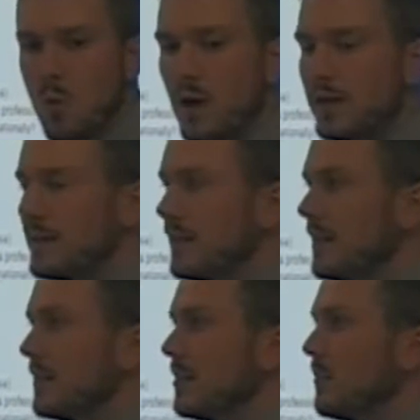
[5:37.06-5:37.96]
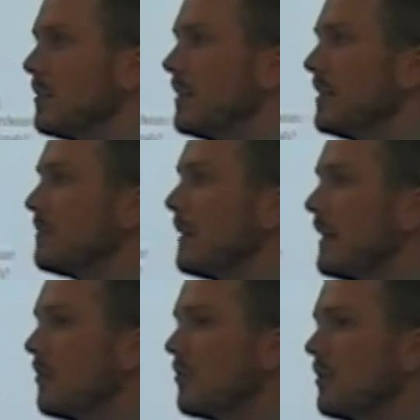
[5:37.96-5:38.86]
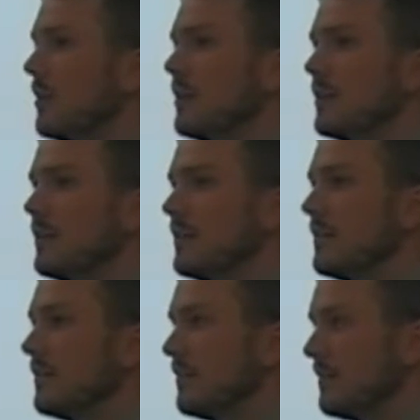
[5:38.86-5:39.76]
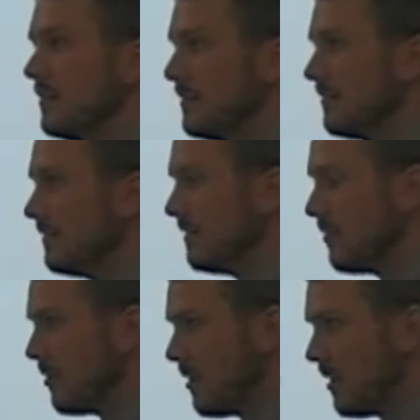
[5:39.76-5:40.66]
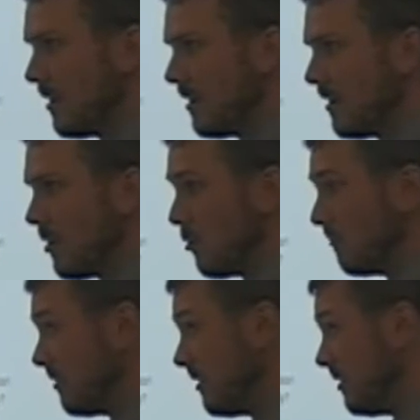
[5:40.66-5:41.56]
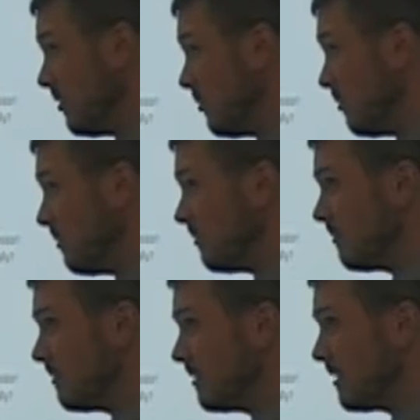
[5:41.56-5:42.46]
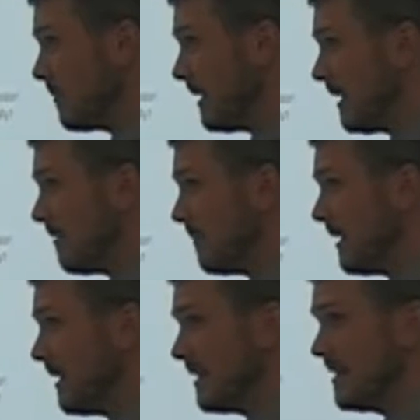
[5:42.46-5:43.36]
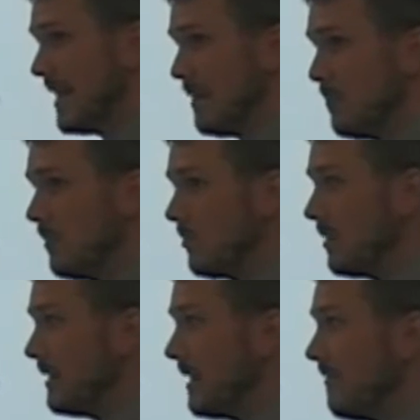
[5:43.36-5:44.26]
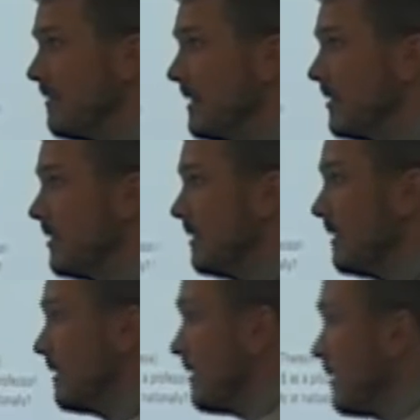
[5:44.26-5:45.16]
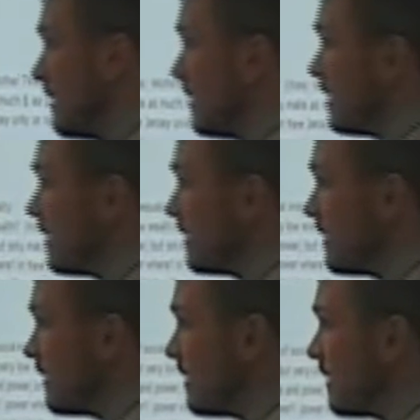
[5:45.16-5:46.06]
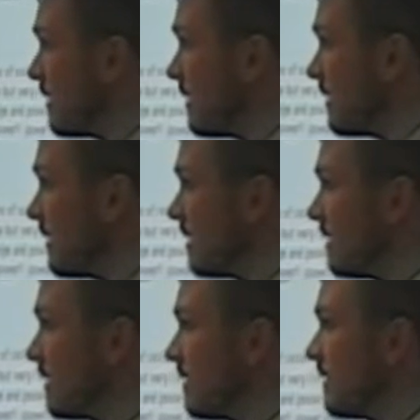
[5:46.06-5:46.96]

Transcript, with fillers: What is police power over you? Somebody give me an example or a definition. I think an example could be like